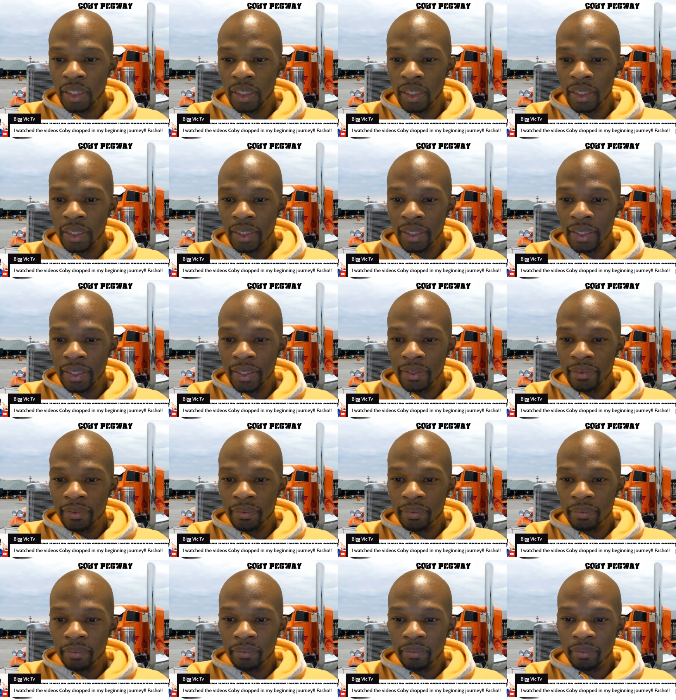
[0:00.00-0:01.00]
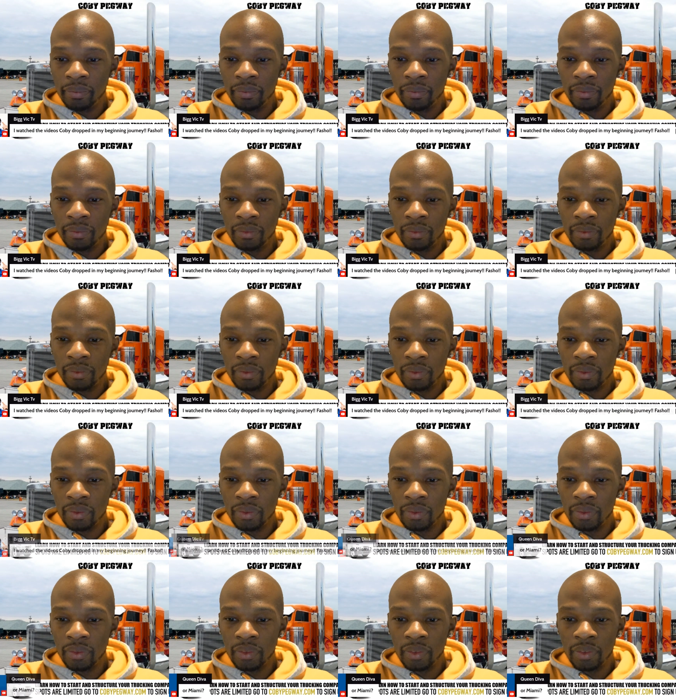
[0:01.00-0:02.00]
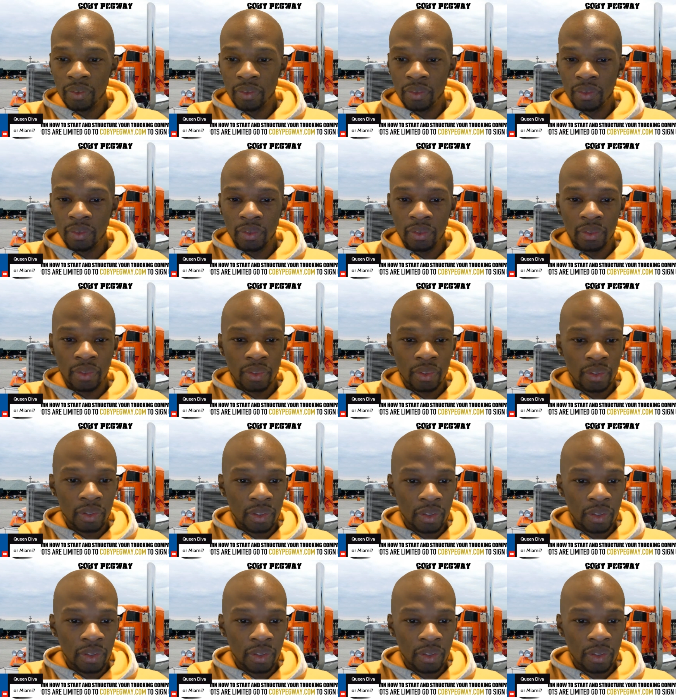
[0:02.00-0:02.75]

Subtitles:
Nobody speaks.